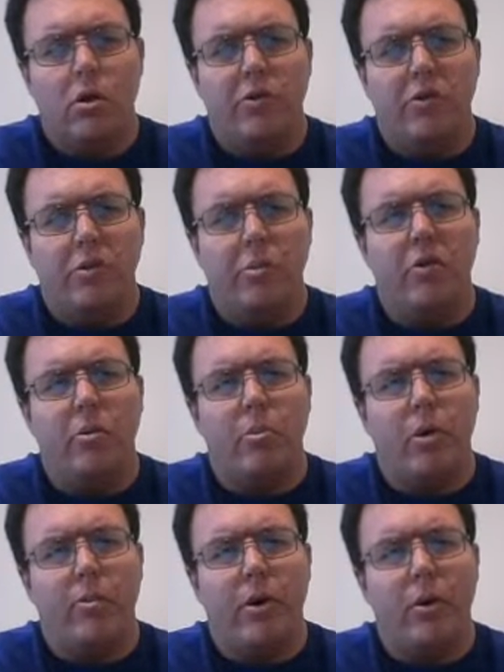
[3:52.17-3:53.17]
some of them
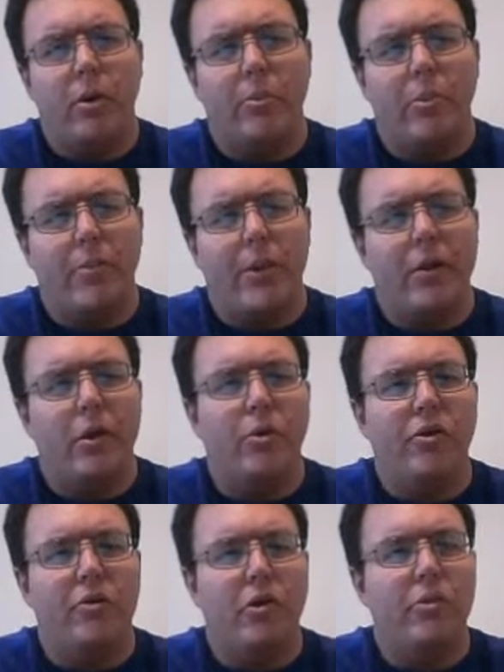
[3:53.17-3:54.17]
are buried up at
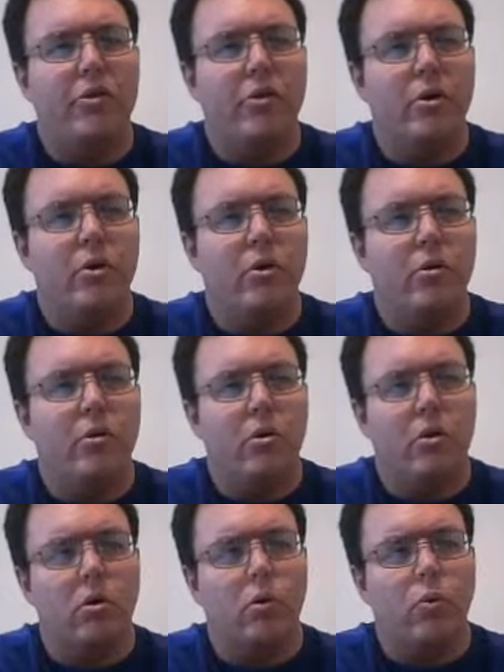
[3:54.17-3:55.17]
Magnolia Cemetery,
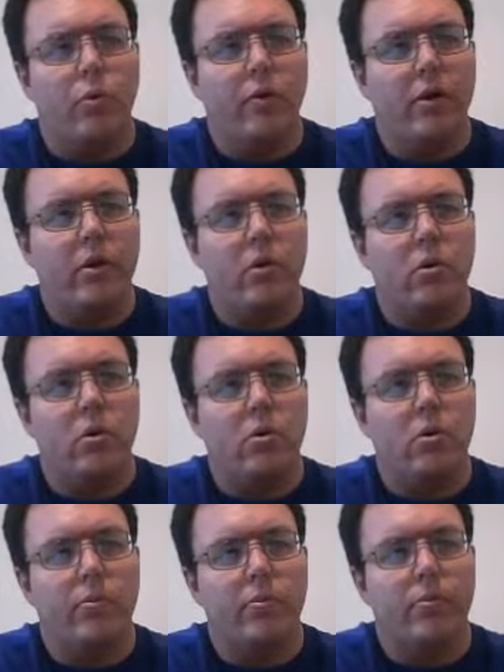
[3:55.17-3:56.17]
along where they are,
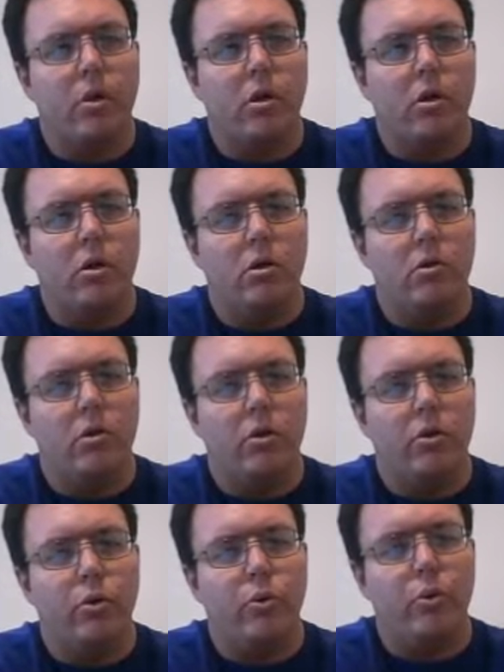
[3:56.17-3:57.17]

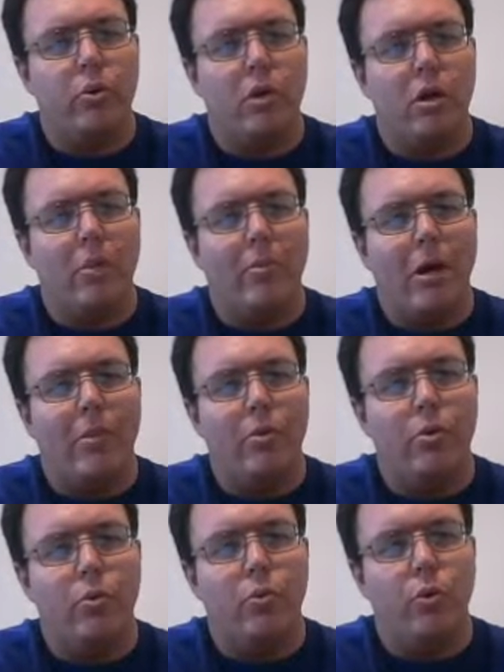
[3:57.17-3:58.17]
including
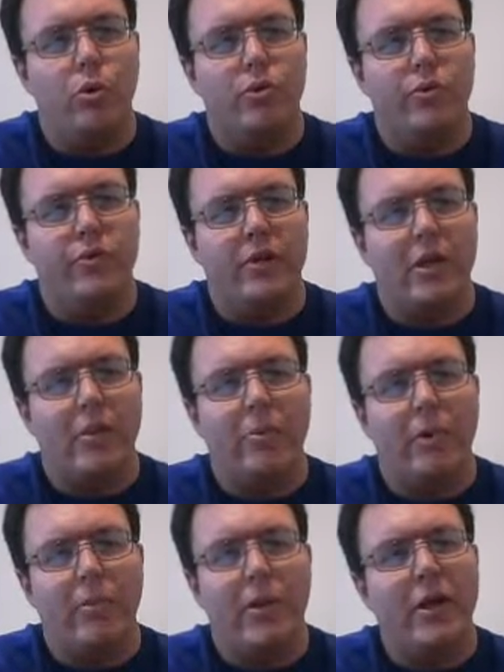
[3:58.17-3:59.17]
Mamu, which is
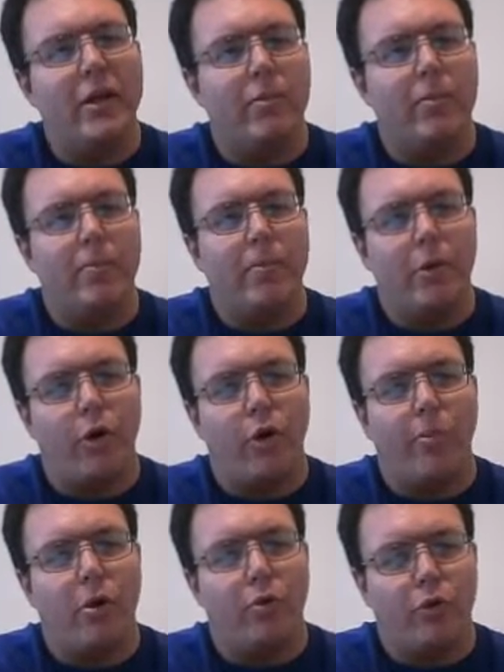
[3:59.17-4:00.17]
Emily Macon, my grandma's